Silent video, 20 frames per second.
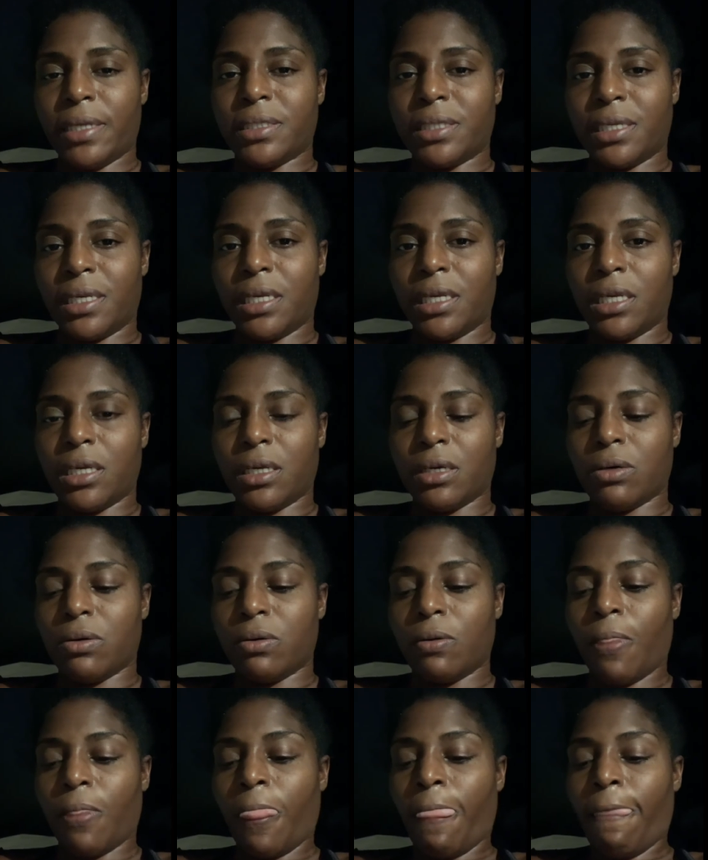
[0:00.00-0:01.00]
to heal.
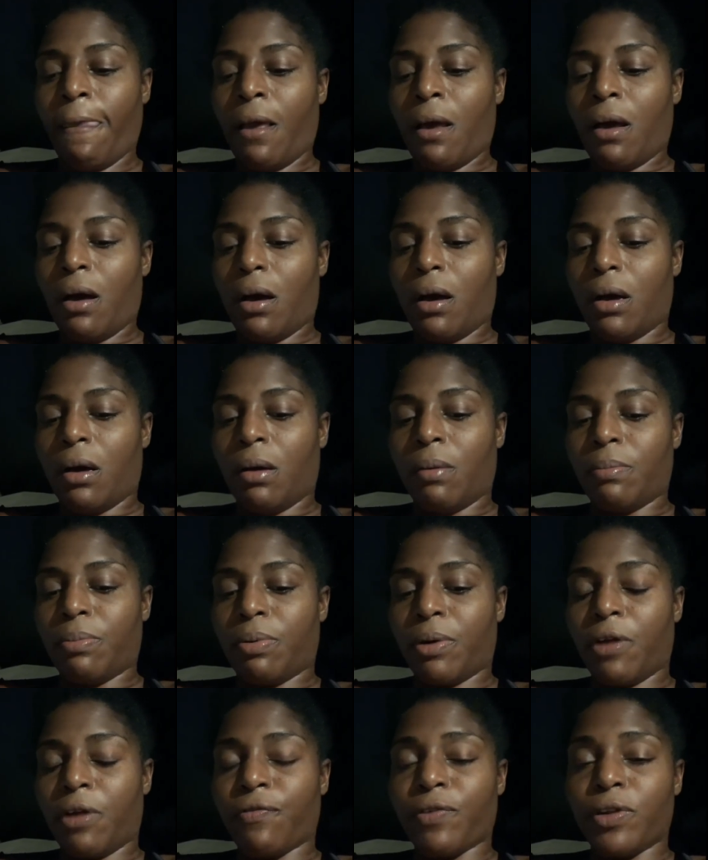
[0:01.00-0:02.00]

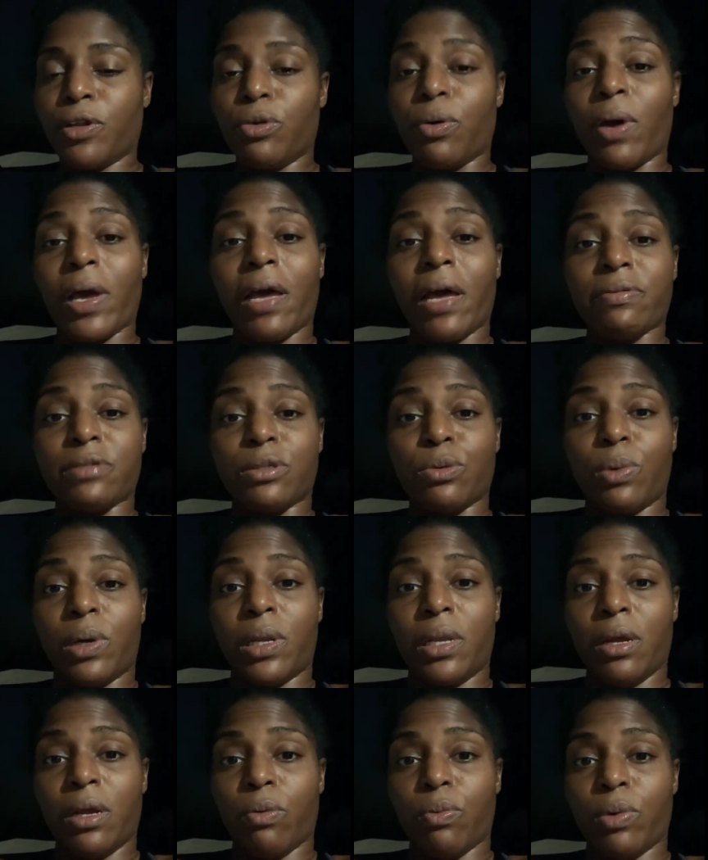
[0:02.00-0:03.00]
Prayerfully, you'll have someone
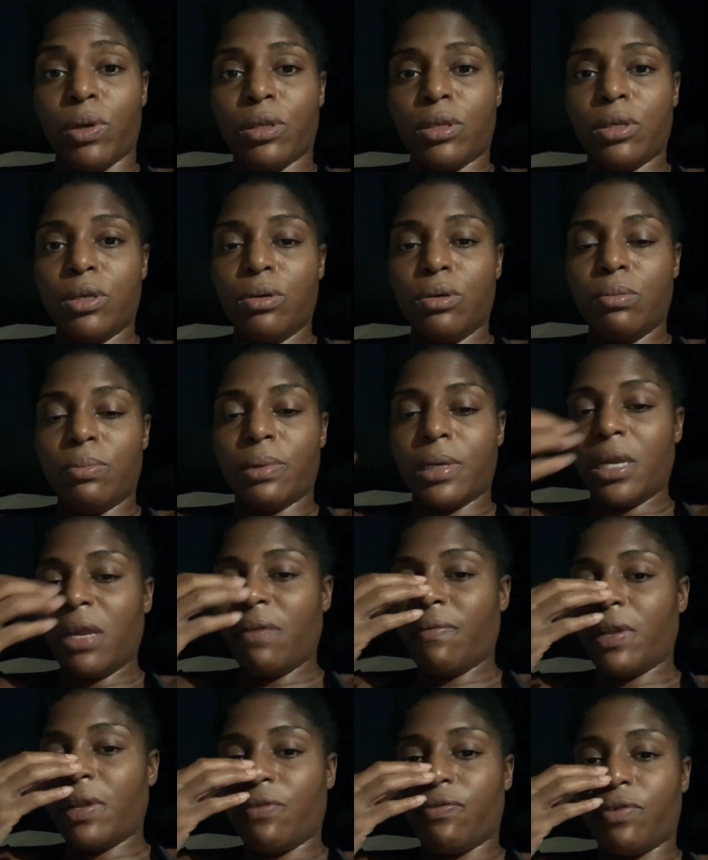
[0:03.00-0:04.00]
there with you, but
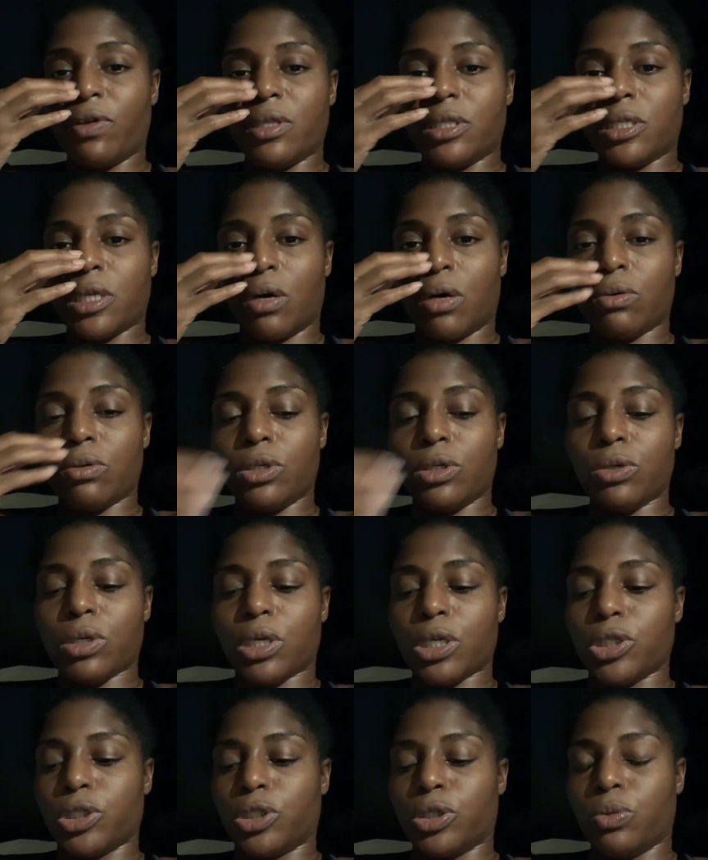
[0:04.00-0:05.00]
even if you don't, you
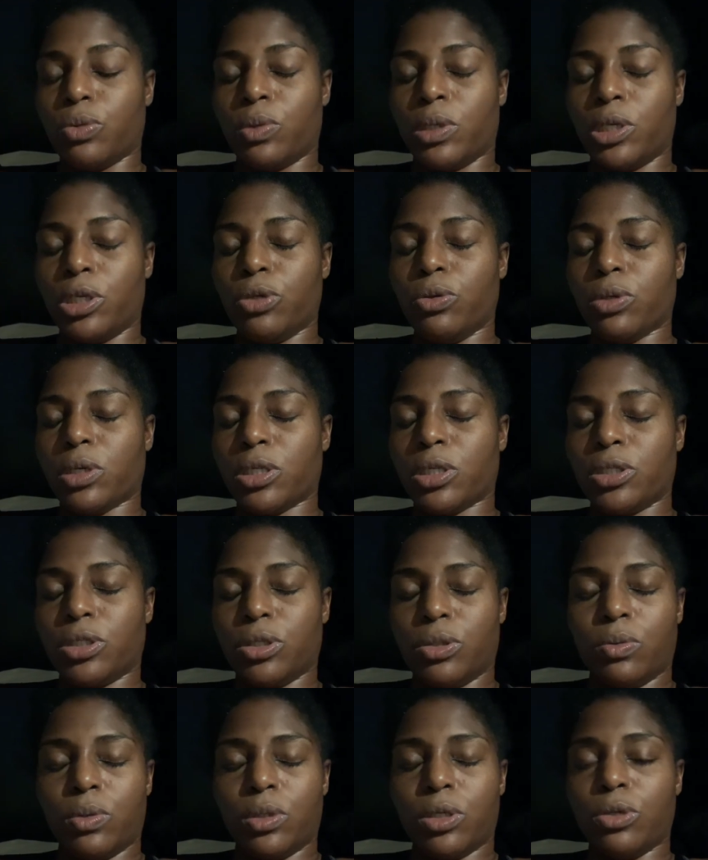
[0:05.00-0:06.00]
can do it. You can
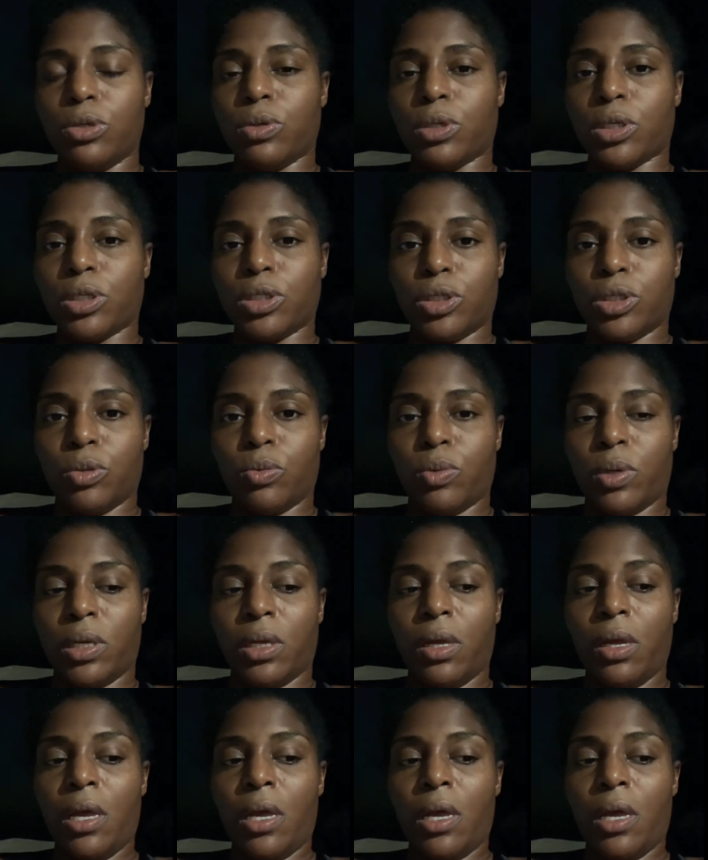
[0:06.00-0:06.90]
do it. You can do it.